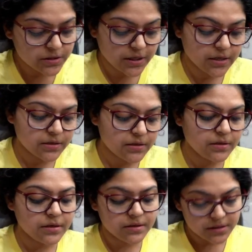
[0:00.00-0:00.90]
and
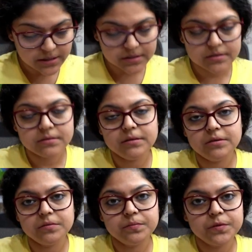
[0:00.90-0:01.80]
yes,
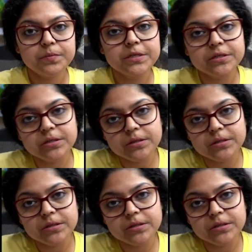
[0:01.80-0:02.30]
the muscle